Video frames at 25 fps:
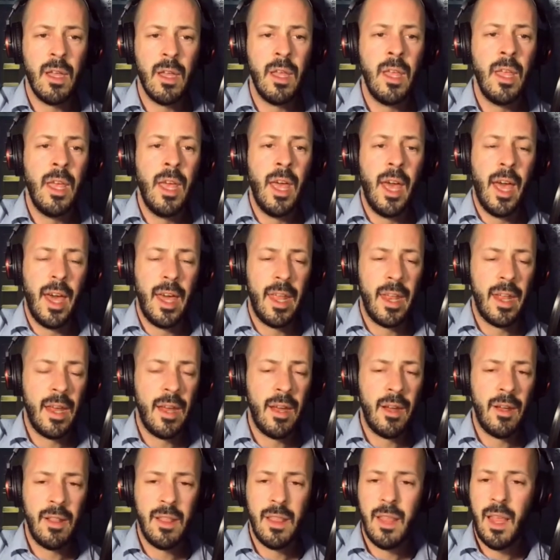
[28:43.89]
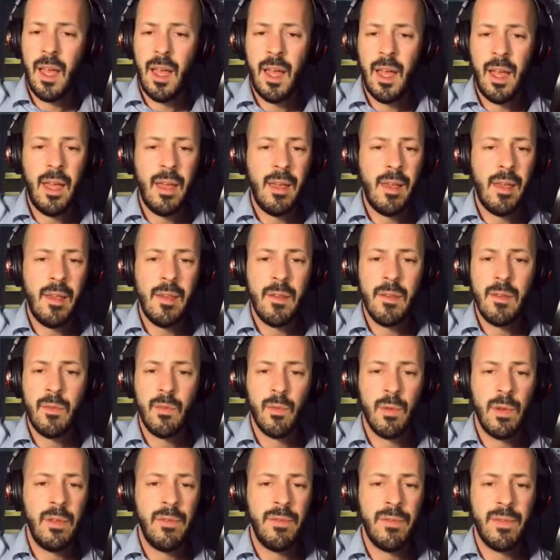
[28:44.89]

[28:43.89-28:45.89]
and our lives will